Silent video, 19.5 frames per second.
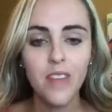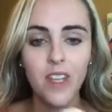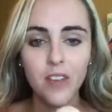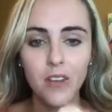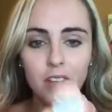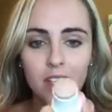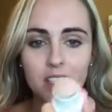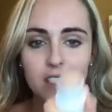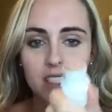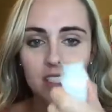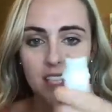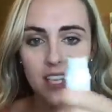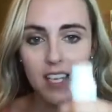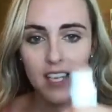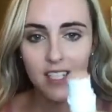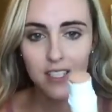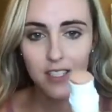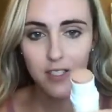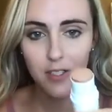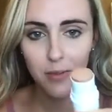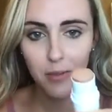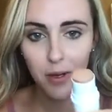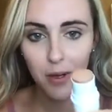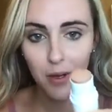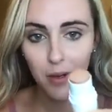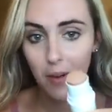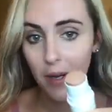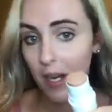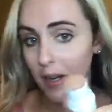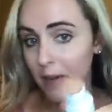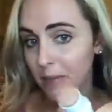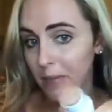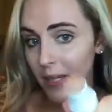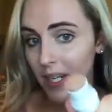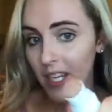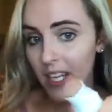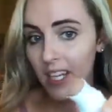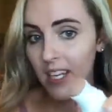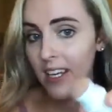You can see it, super
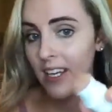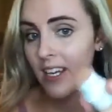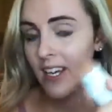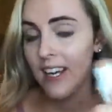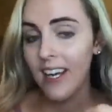pretty.